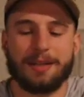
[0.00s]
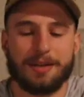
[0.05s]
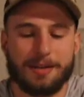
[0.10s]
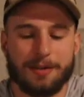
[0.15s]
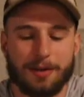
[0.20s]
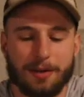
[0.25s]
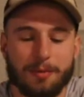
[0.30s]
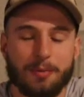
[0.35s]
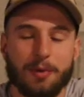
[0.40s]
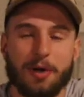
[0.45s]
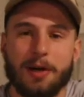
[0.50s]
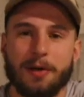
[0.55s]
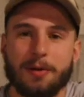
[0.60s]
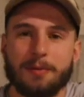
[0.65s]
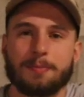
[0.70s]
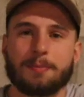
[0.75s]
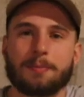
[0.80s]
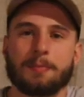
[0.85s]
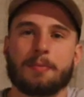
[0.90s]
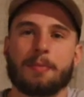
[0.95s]
let's talk
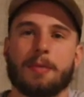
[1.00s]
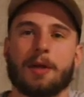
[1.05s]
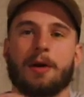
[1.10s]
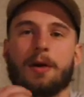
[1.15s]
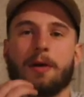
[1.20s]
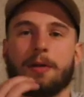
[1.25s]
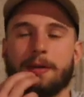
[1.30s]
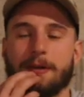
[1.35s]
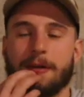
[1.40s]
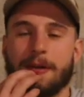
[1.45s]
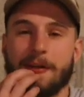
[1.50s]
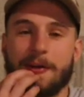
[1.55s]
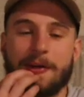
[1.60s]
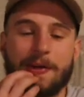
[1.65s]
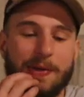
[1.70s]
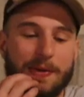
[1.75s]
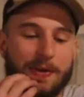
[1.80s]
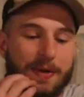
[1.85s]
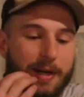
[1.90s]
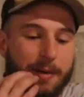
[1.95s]
about all the
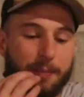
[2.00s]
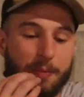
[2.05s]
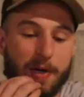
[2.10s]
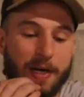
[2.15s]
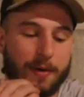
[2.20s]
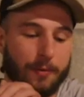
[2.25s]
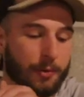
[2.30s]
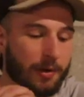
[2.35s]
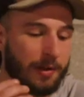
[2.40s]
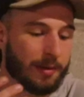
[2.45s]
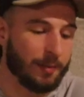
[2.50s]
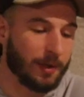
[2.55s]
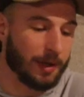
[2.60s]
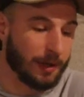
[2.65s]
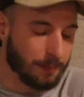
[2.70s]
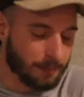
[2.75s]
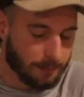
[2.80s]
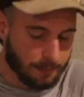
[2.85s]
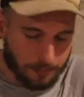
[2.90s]
dinners that I bring with me.